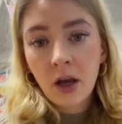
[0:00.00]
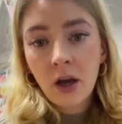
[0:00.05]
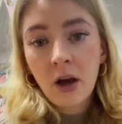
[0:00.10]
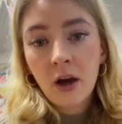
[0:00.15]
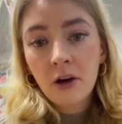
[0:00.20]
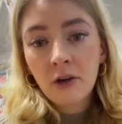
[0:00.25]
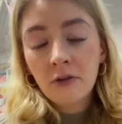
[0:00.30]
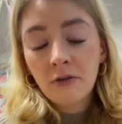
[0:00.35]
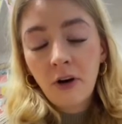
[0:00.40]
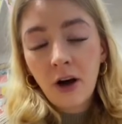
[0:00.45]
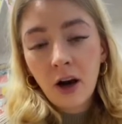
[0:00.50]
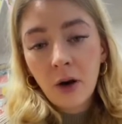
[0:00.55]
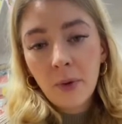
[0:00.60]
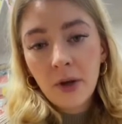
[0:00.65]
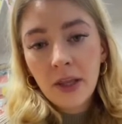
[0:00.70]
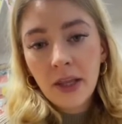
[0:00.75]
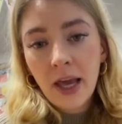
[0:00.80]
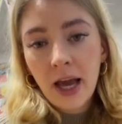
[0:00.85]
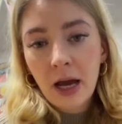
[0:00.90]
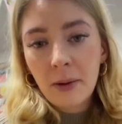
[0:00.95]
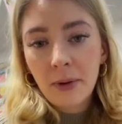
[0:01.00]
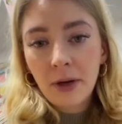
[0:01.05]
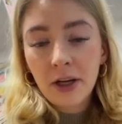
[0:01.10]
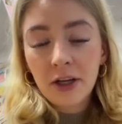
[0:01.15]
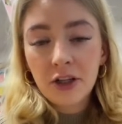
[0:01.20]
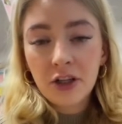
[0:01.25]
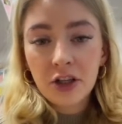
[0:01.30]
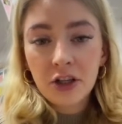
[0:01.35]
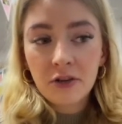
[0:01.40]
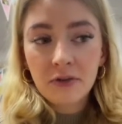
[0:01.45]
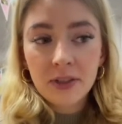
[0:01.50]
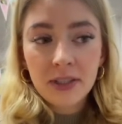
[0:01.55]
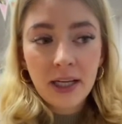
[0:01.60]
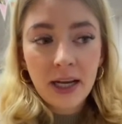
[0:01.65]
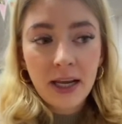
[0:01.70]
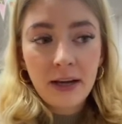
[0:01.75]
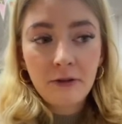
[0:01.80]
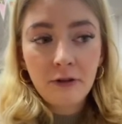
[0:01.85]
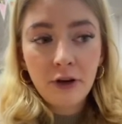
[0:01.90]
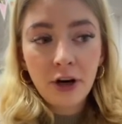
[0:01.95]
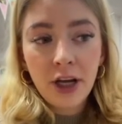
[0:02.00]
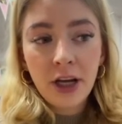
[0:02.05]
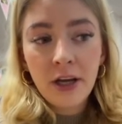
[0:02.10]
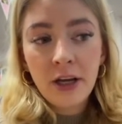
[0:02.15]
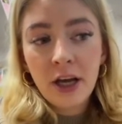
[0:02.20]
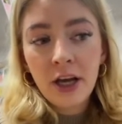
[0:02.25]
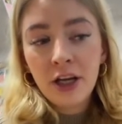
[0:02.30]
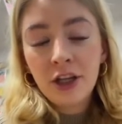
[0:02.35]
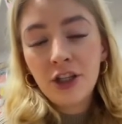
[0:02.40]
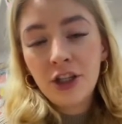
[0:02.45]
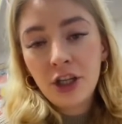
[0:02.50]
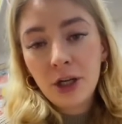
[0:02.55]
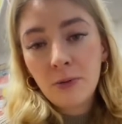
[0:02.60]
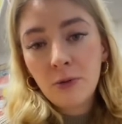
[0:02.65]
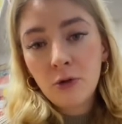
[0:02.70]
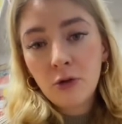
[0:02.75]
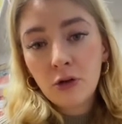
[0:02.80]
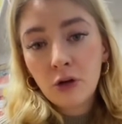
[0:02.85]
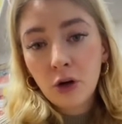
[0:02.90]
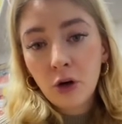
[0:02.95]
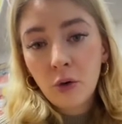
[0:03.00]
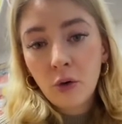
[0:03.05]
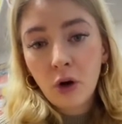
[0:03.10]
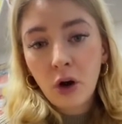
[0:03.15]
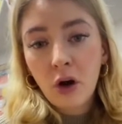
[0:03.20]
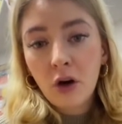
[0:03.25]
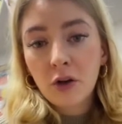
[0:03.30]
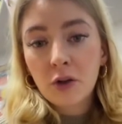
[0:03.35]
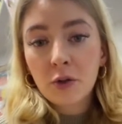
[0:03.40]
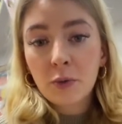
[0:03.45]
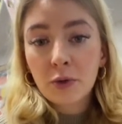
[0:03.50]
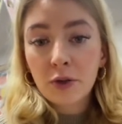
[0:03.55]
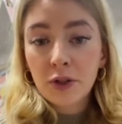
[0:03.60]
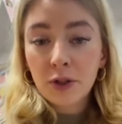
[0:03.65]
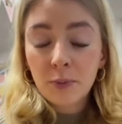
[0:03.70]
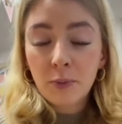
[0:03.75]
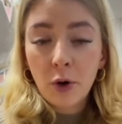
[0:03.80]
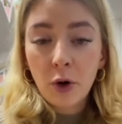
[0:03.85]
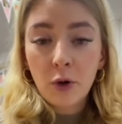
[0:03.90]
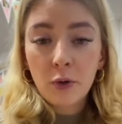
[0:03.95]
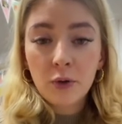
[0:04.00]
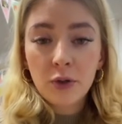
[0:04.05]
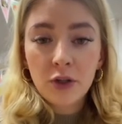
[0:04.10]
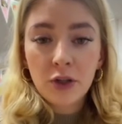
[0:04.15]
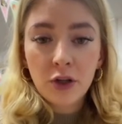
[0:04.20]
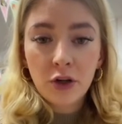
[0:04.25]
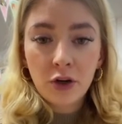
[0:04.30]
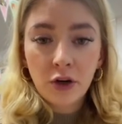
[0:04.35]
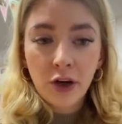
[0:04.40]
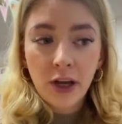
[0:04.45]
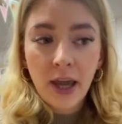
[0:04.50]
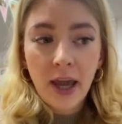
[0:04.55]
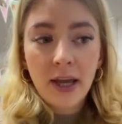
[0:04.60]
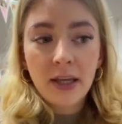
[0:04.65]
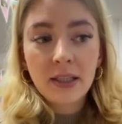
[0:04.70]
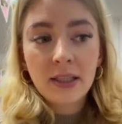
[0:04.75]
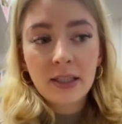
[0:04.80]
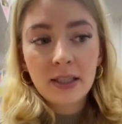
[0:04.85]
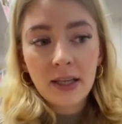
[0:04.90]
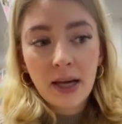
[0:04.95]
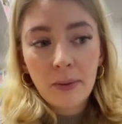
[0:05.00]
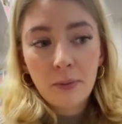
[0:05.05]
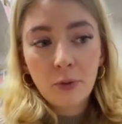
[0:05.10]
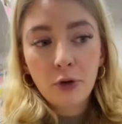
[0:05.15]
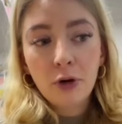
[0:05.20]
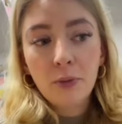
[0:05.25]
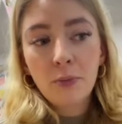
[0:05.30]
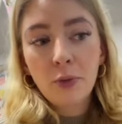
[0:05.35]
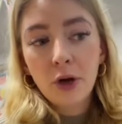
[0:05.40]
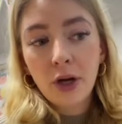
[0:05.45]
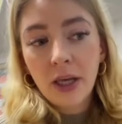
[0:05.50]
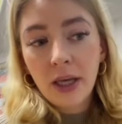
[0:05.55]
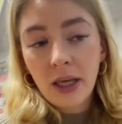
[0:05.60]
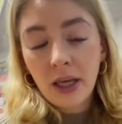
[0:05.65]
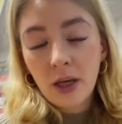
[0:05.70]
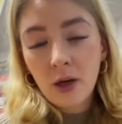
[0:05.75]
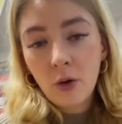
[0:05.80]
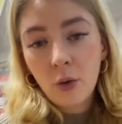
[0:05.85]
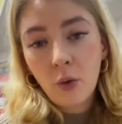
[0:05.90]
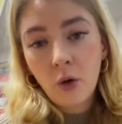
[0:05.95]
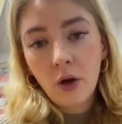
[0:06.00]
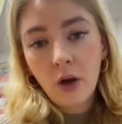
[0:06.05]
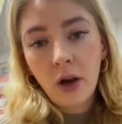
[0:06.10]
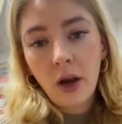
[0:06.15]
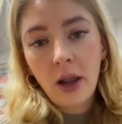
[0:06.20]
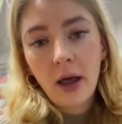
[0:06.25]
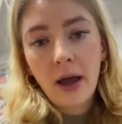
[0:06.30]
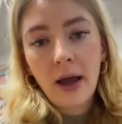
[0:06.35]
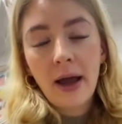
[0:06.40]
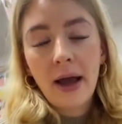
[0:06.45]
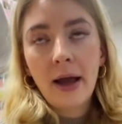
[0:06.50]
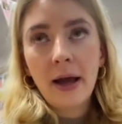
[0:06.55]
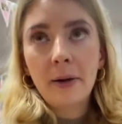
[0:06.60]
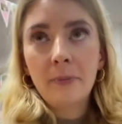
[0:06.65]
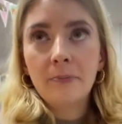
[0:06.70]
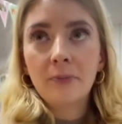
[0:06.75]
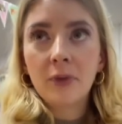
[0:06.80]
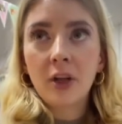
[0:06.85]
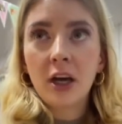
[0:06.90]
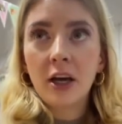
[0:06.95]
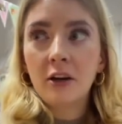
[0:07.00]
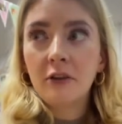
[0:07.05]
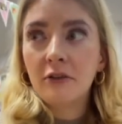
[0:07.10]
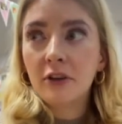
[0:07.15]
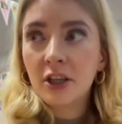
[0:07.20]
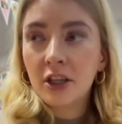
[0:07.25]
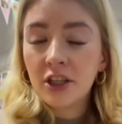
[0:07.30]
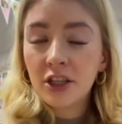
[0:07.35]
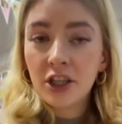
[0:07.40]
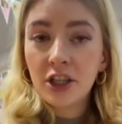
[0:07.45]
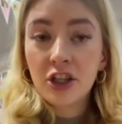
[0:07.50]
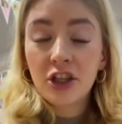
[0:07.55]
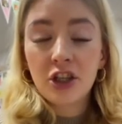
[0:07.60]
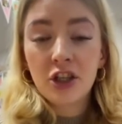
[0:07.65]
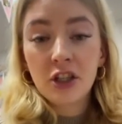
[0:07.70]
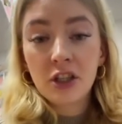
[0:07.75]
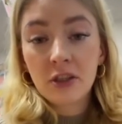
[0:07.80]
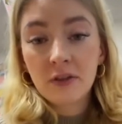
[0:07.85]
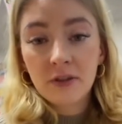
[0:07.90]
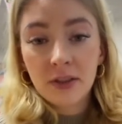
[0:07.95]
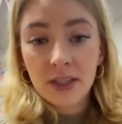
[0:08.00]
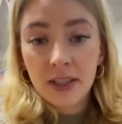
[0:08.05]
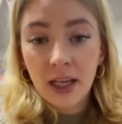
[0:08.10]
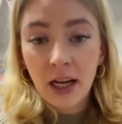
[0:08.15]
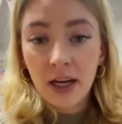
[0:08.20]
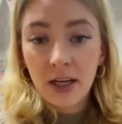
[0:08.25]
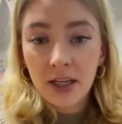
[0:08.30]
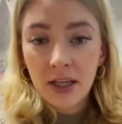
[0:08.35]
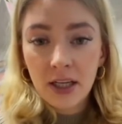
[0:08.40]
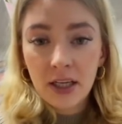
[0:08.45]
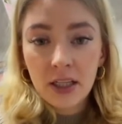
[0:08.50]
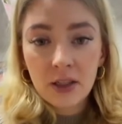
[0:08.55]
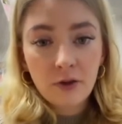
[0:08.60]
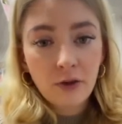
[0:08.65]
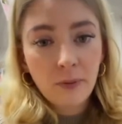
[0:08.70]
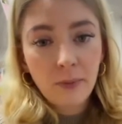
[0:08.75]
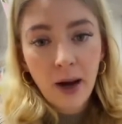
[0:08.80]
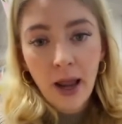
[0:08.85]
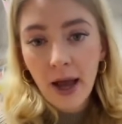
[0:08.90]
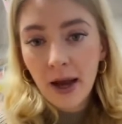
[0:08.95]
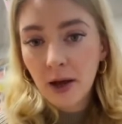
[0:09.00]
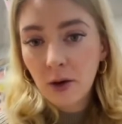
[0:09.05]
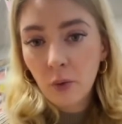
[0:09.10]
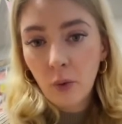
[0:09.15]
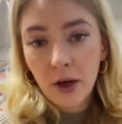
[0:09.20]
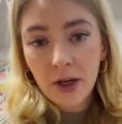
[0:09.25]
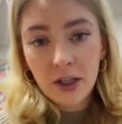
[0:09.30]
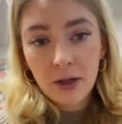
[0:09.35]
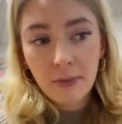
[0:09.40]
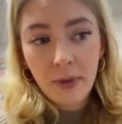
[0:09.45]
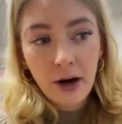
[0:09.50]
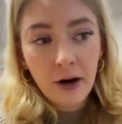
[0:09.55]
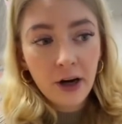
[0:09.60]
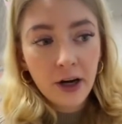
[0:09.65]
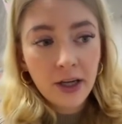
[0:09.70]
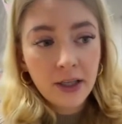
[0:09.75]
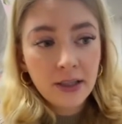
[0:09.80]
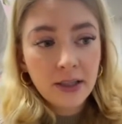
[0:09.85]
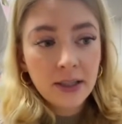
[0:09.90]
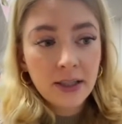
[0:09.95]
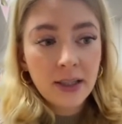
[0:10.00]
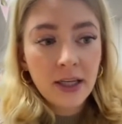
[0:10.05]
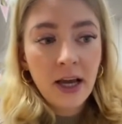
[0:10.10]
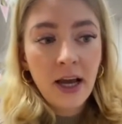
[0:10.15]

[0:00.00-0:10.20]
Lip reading: Following the abolition of slavery, Jim Crow laws were supposed to create separate but equal conditions, facilities for Black and white Americans